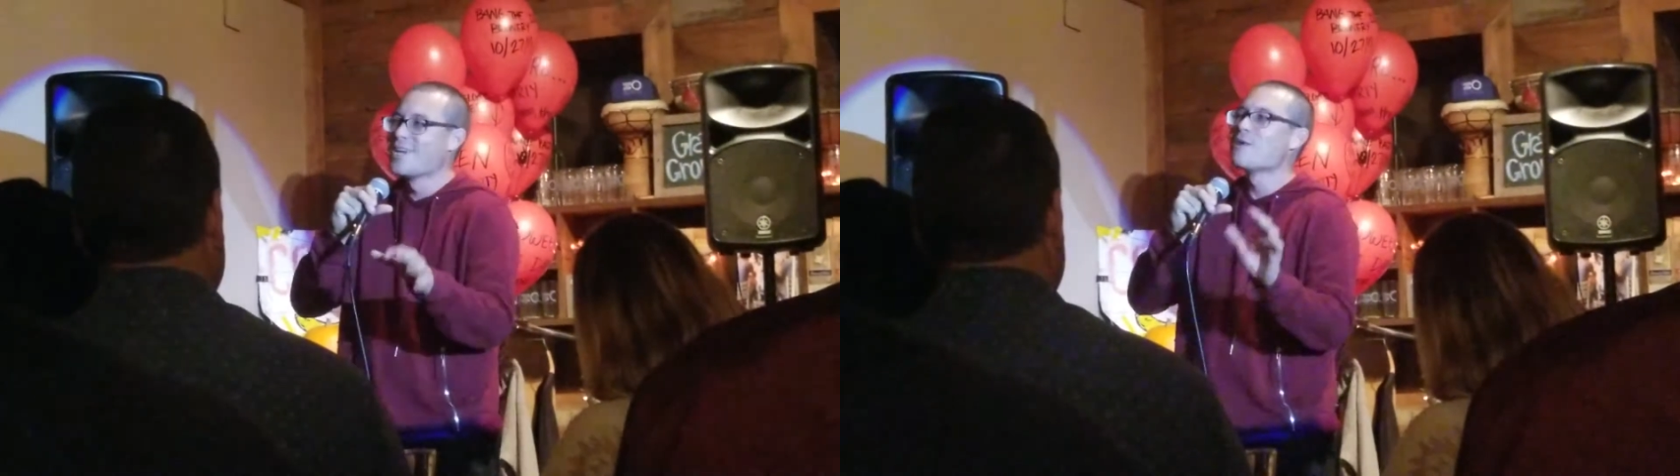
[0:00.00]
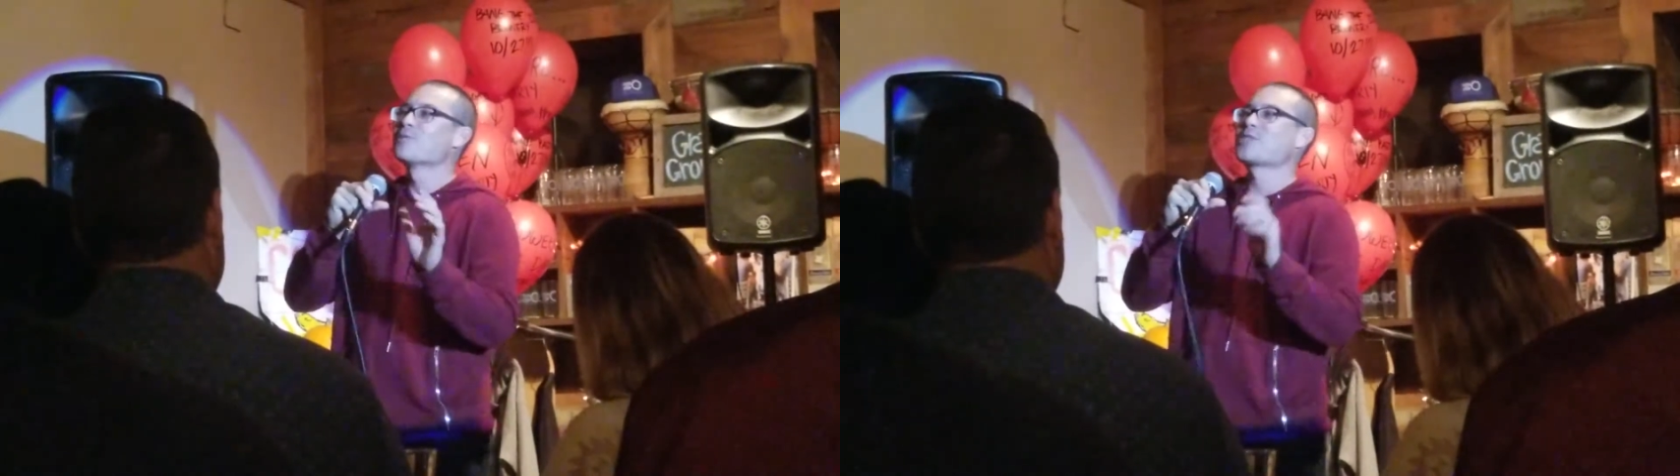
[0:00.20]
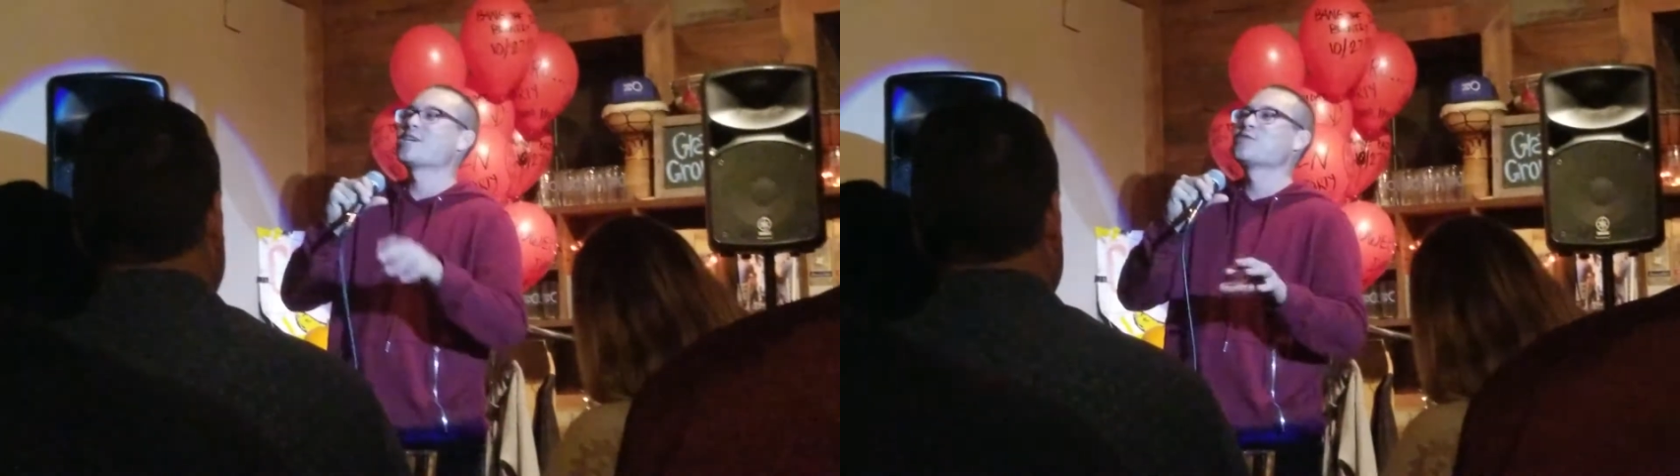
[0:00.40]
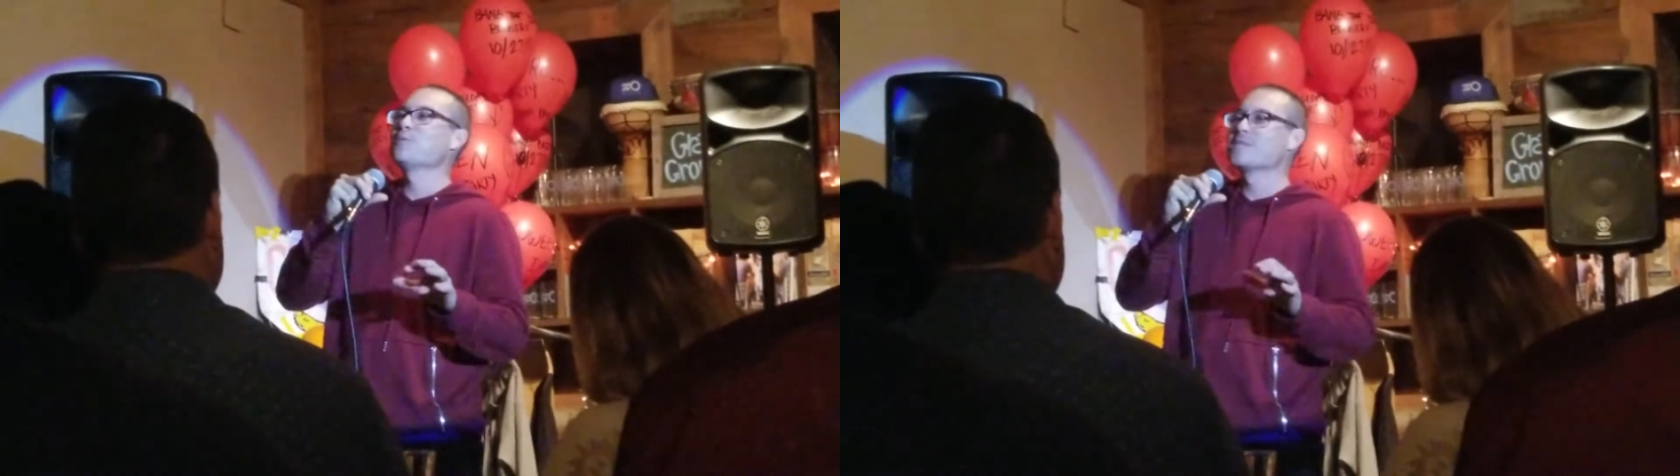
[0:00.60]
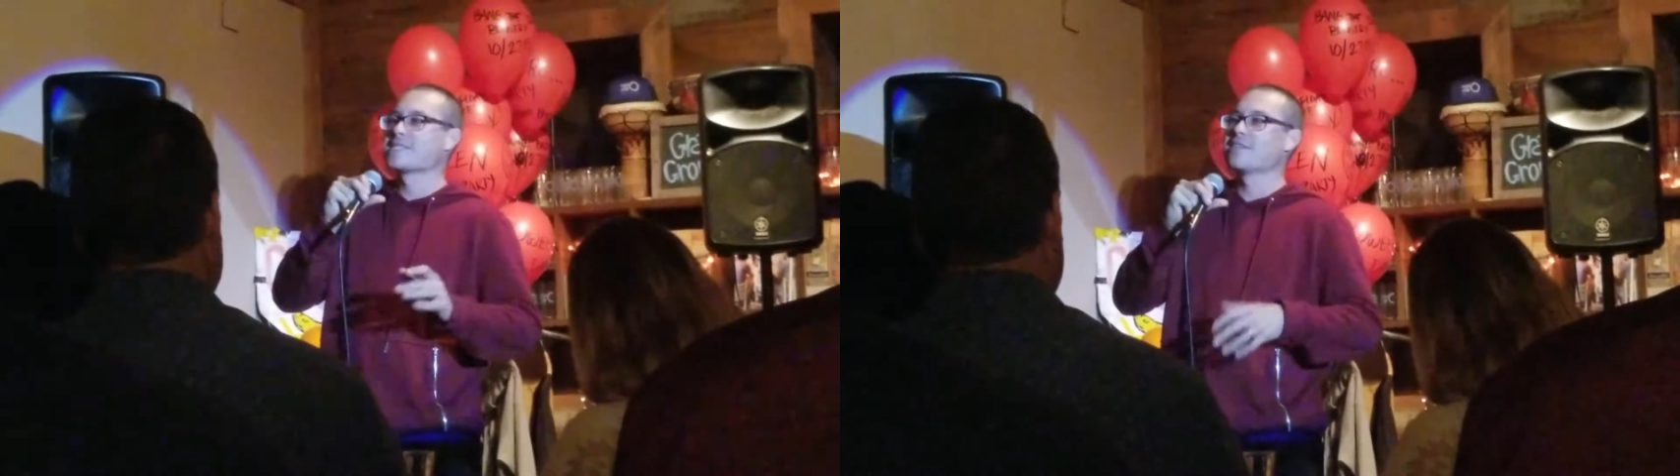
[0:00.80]
which I
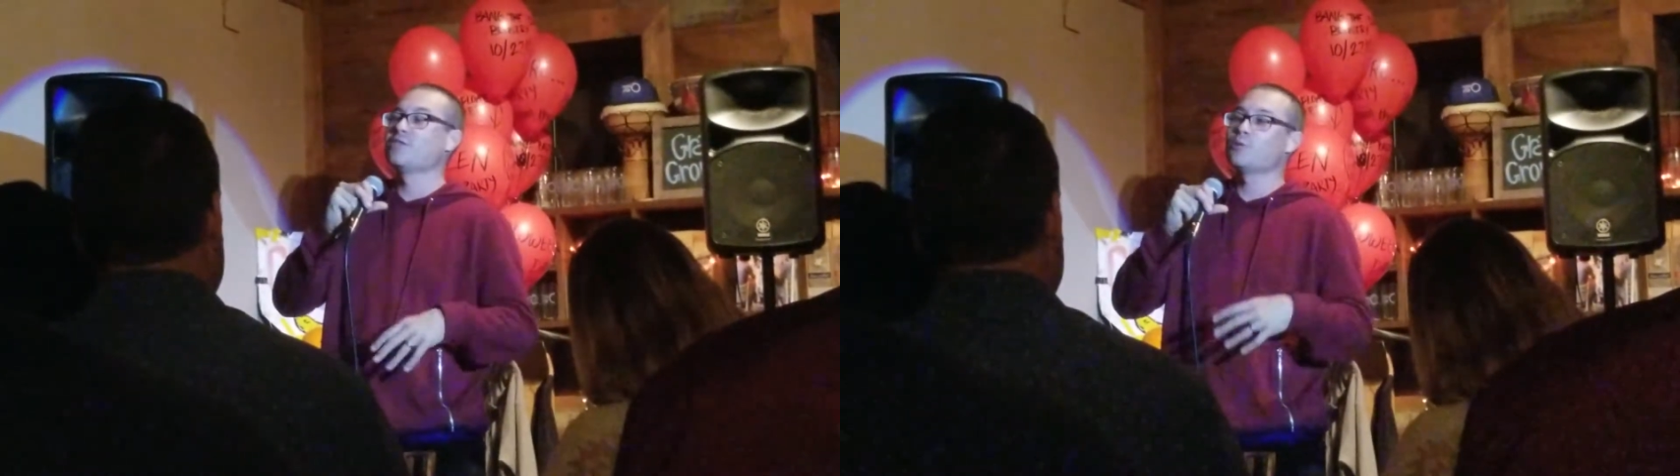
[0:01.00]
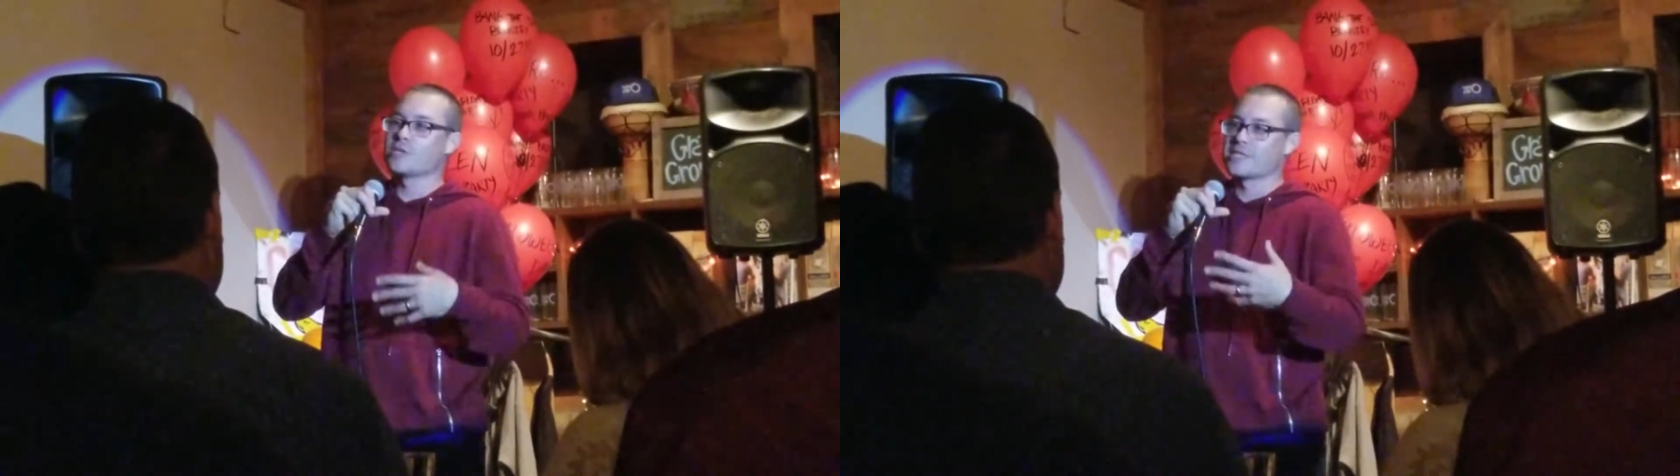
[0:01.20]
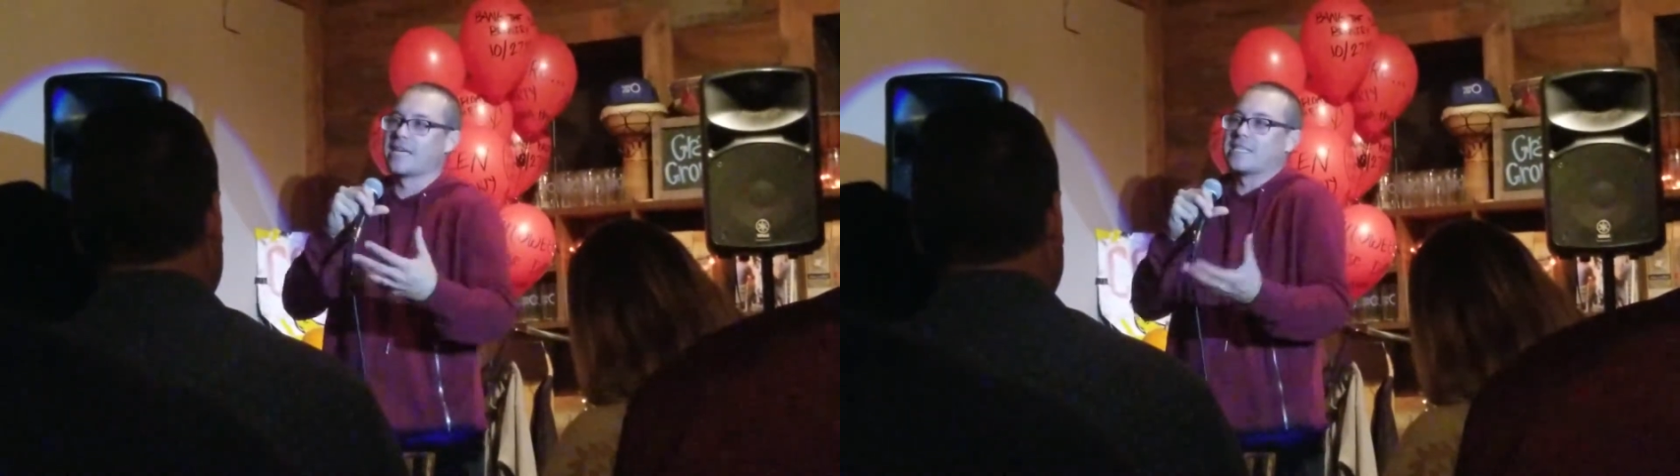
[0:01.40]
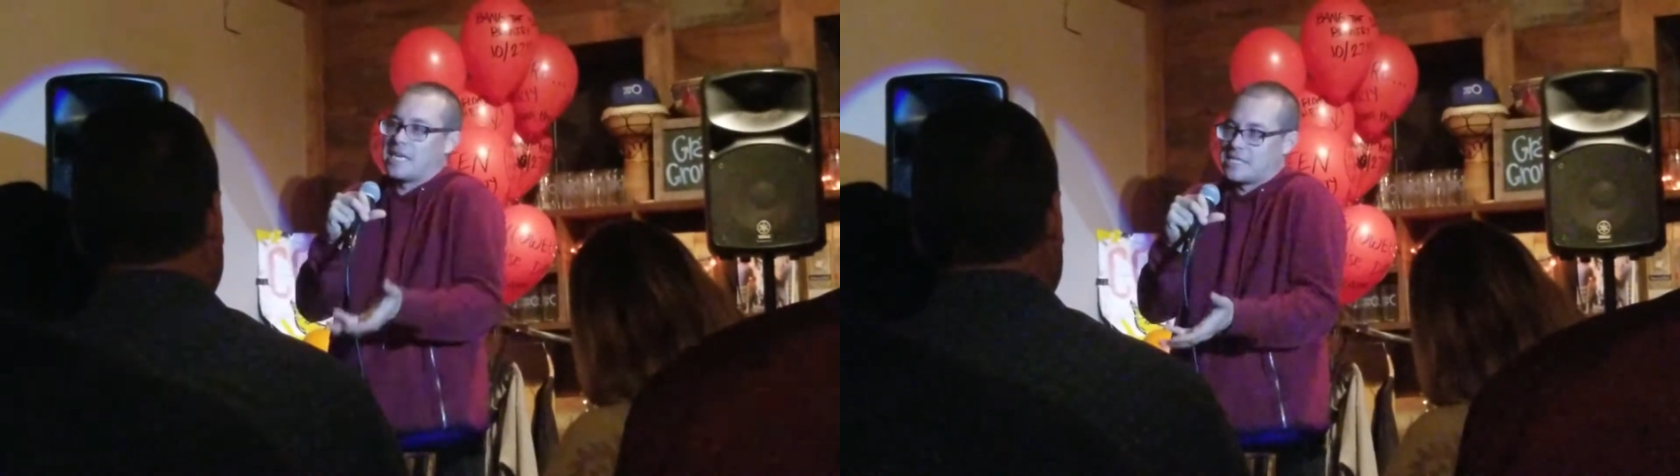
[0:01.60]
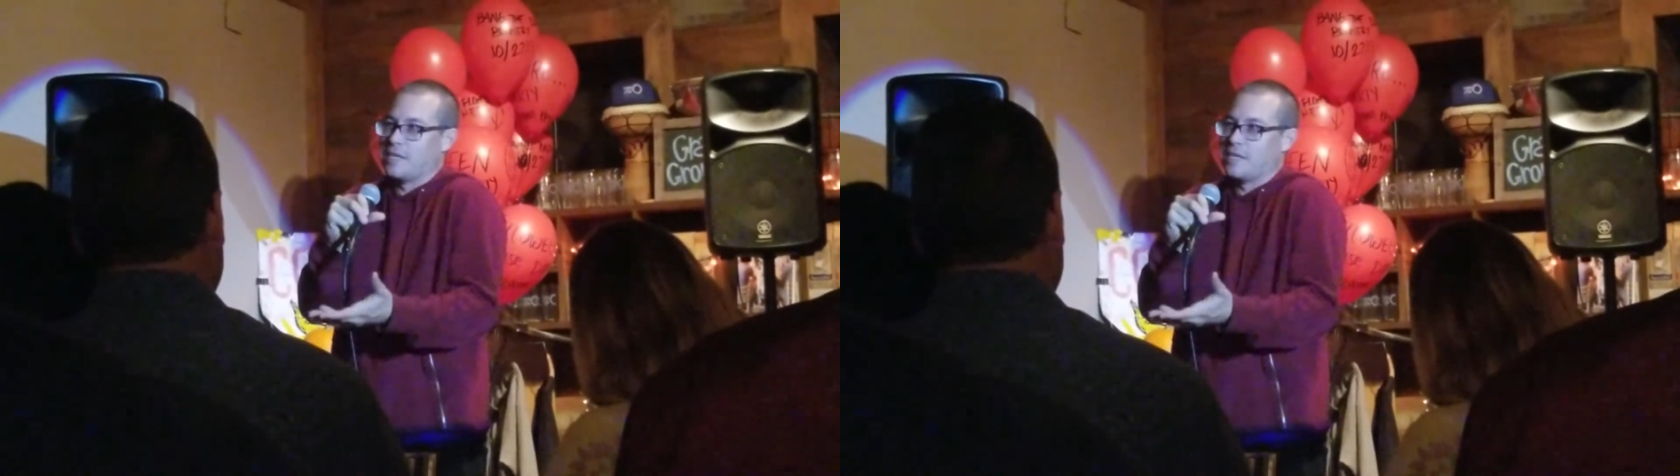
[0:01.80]
assume is you just like tasty